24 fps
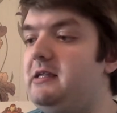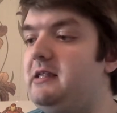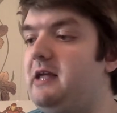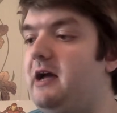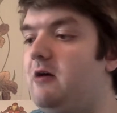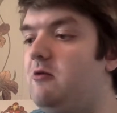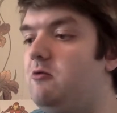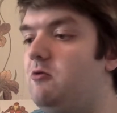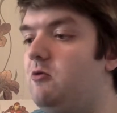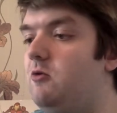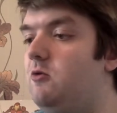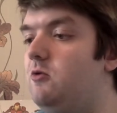
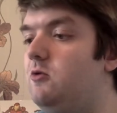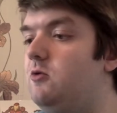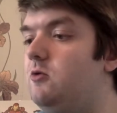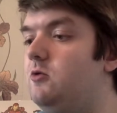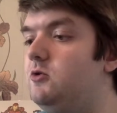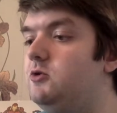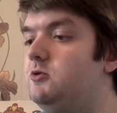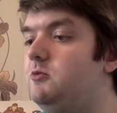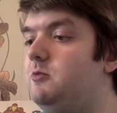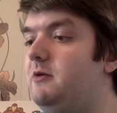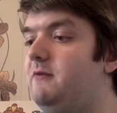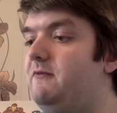That'll go
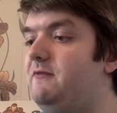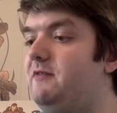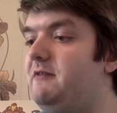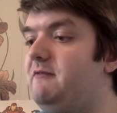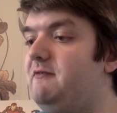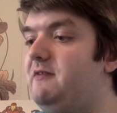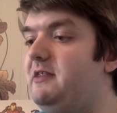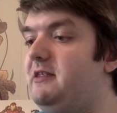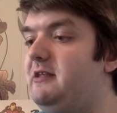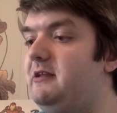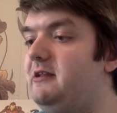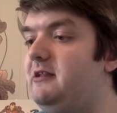good with the
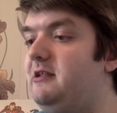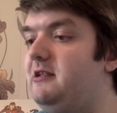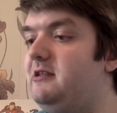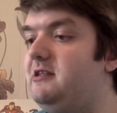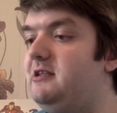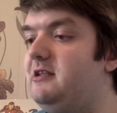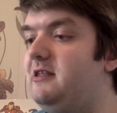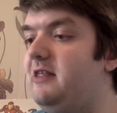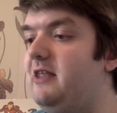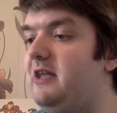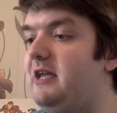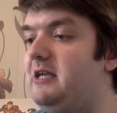Vanilla
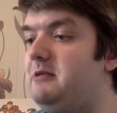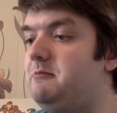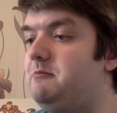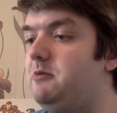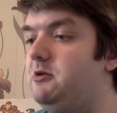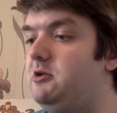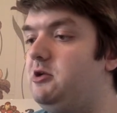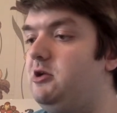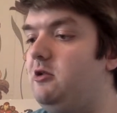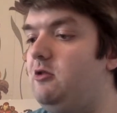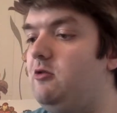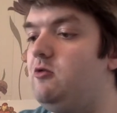Delight
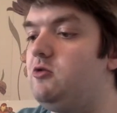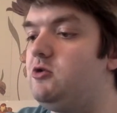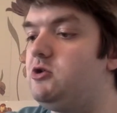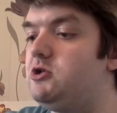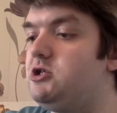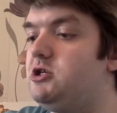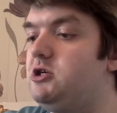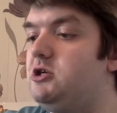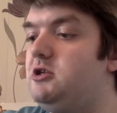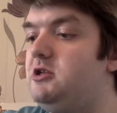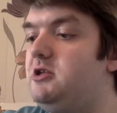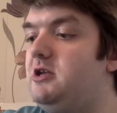body
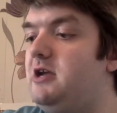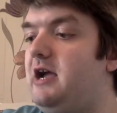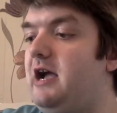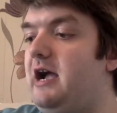lotion.